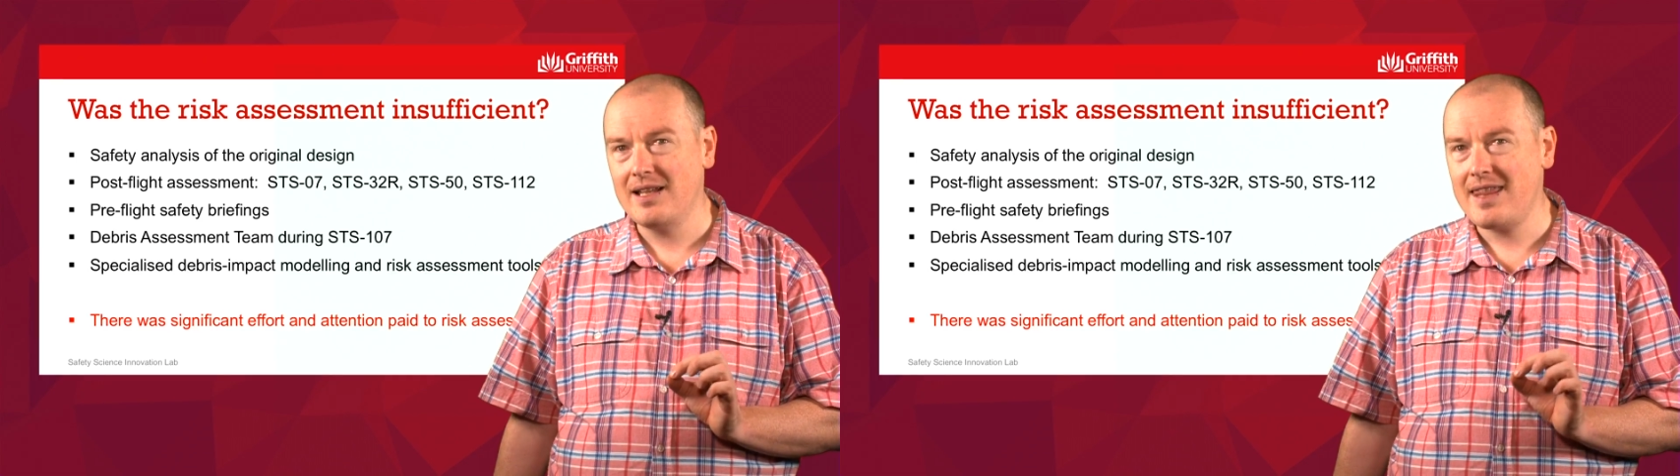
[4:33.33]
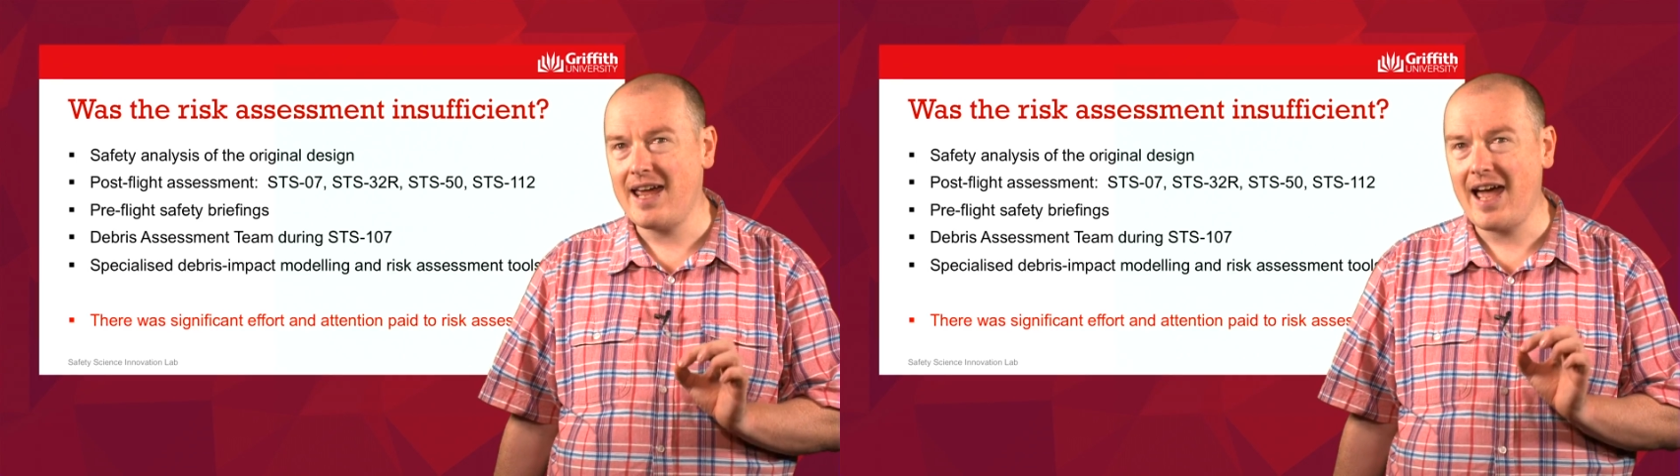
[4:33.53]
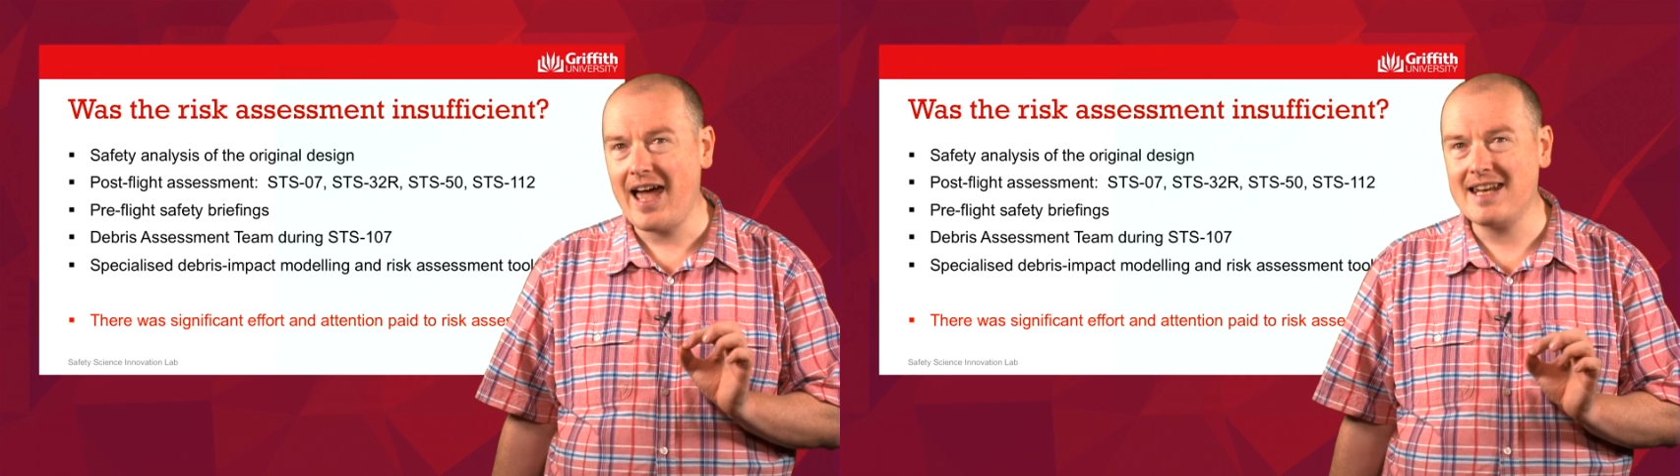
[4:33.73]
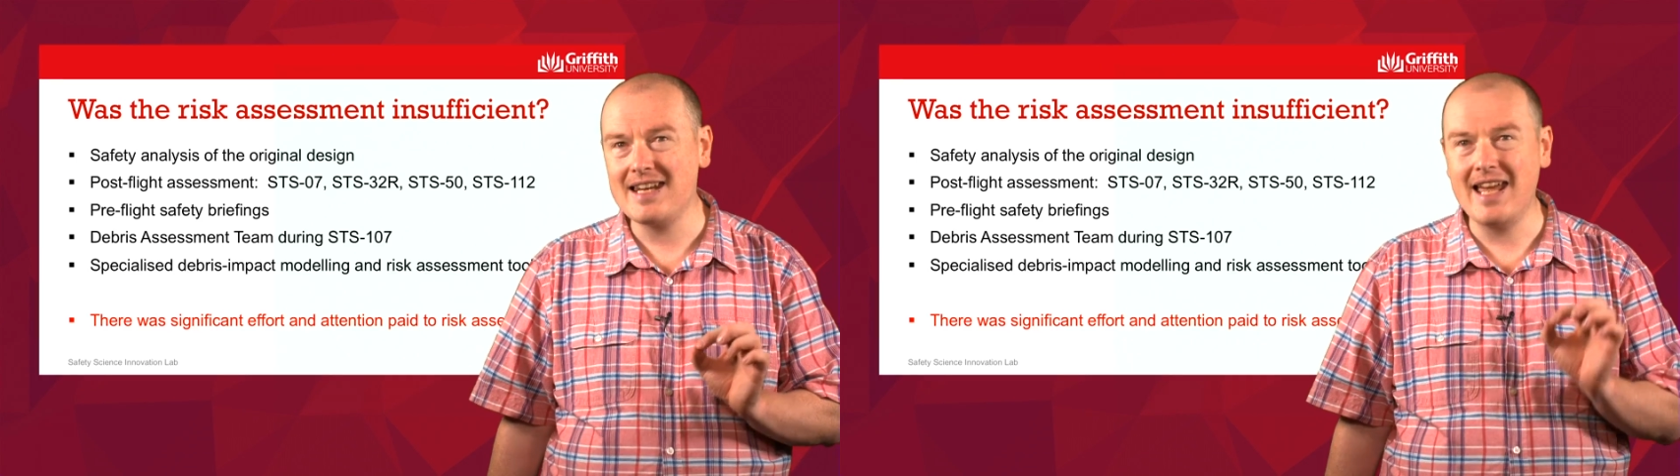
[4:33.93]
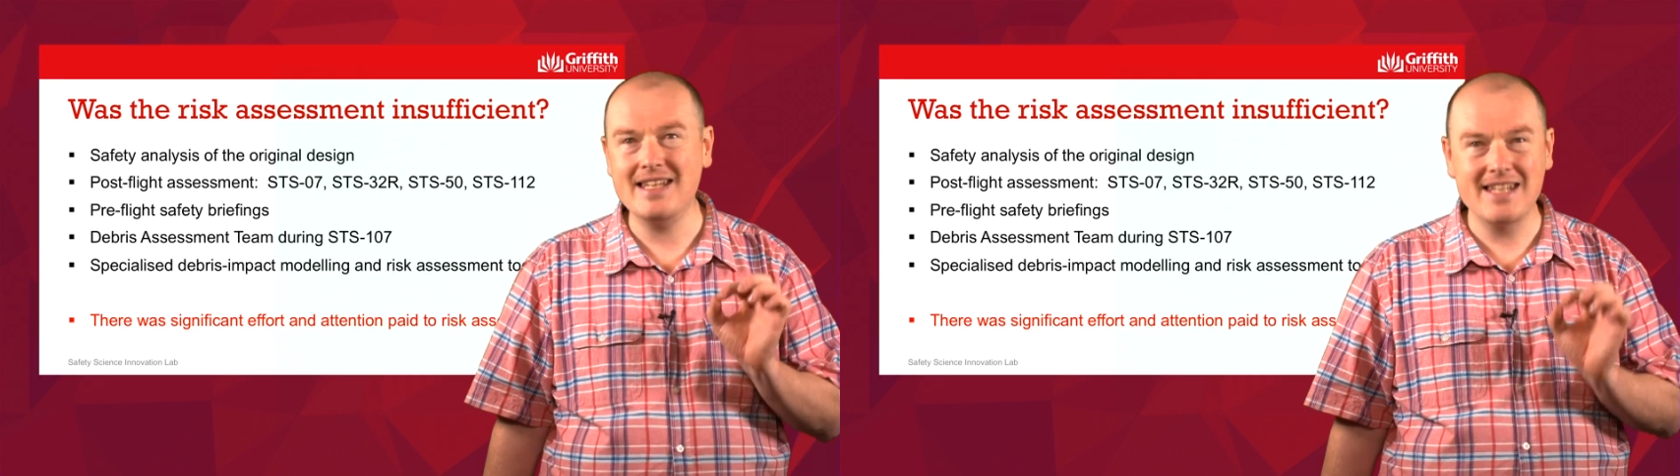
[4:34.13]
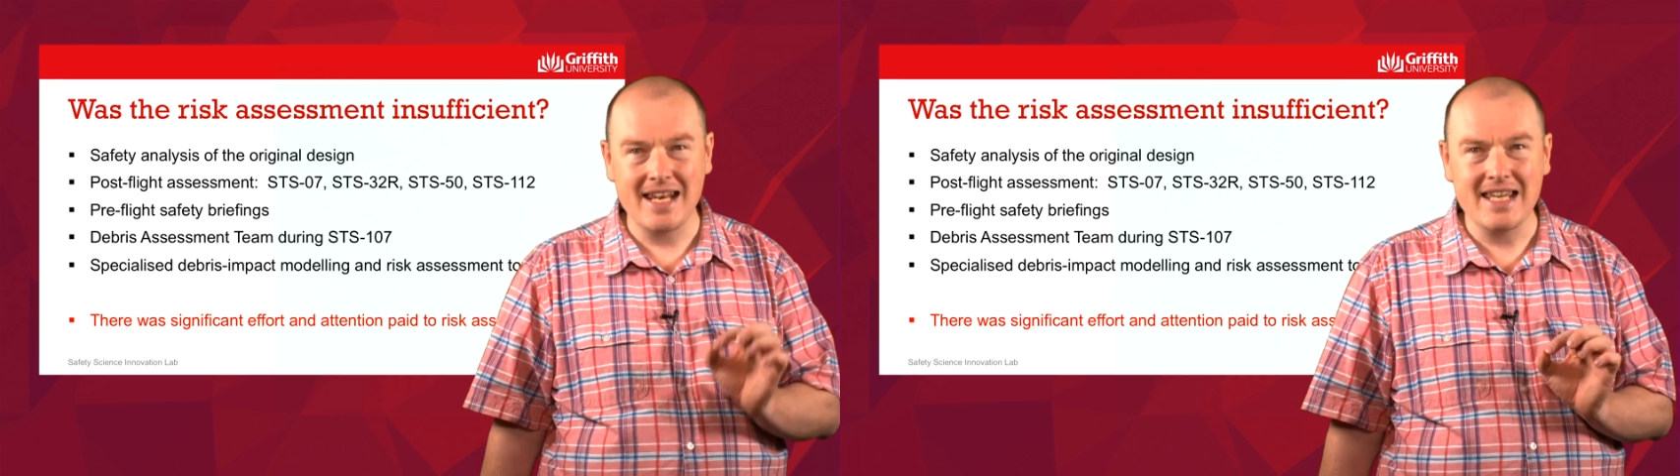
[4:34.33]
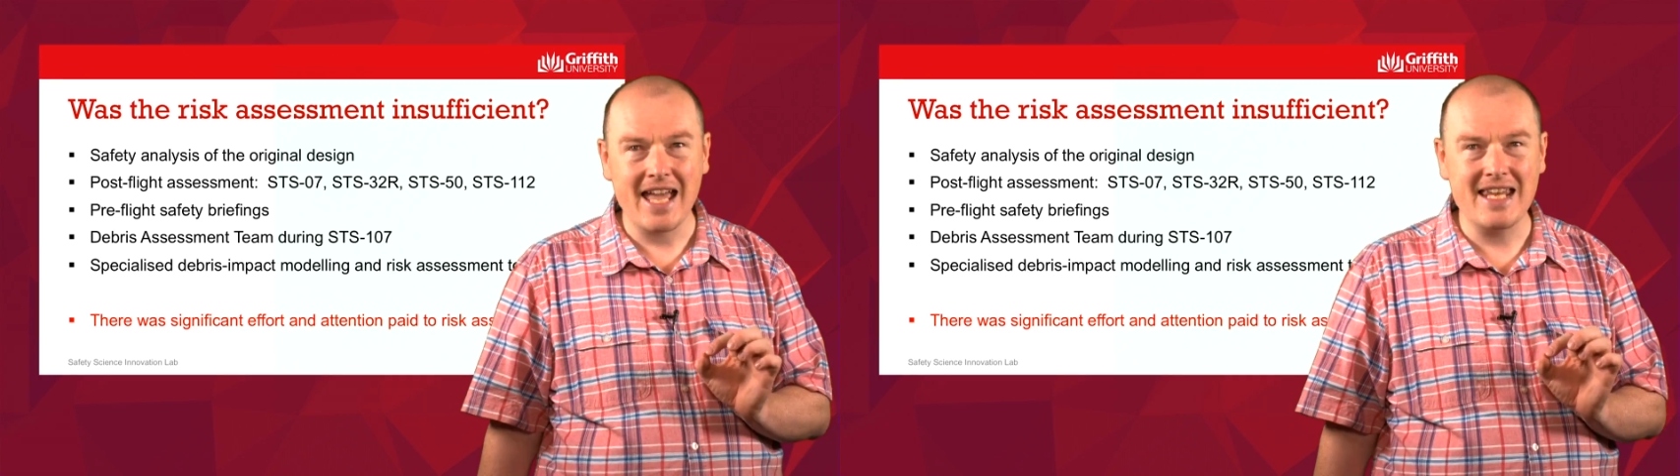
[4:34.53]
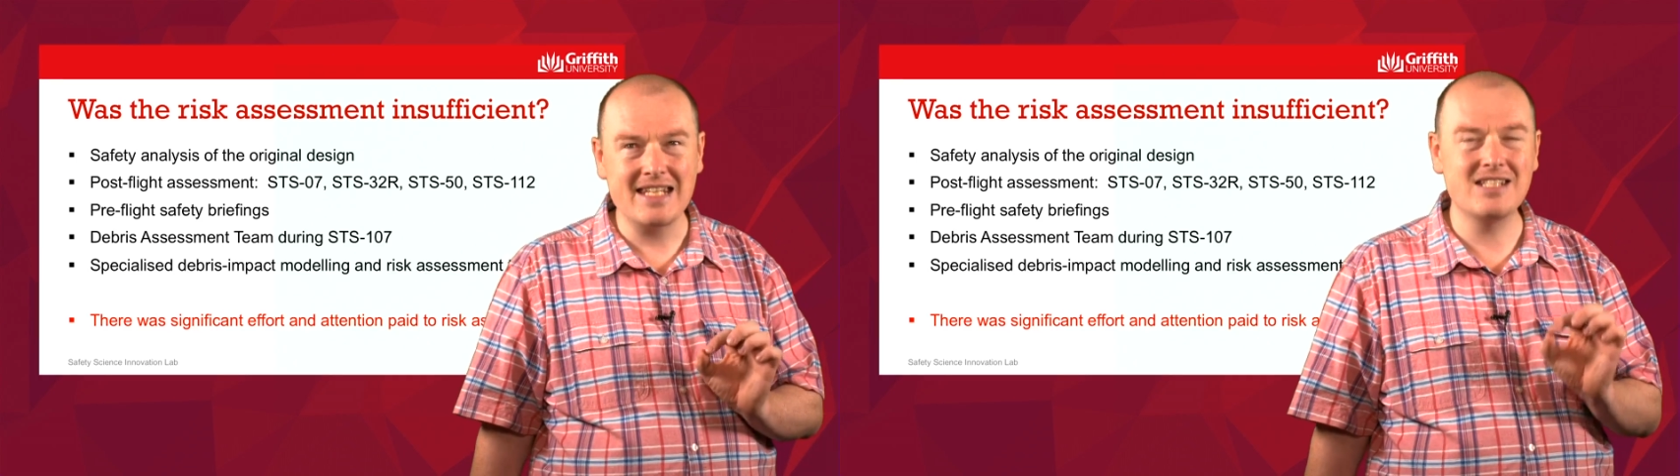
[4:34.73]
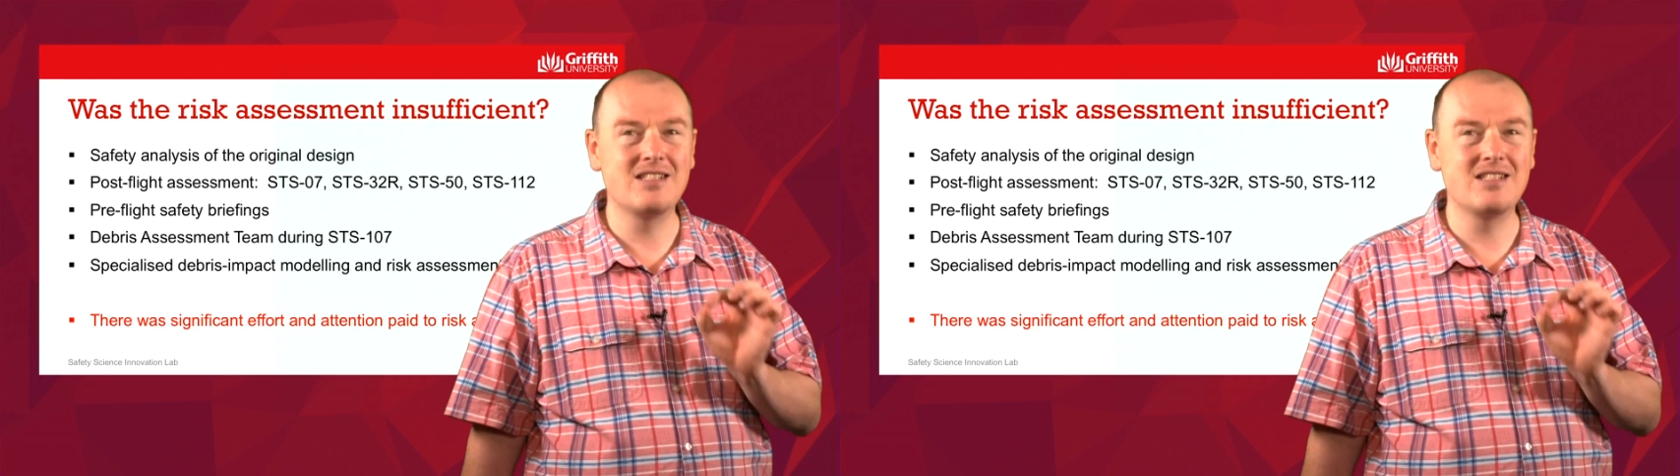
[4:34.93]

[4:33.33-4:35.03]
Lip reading: they had a dedicated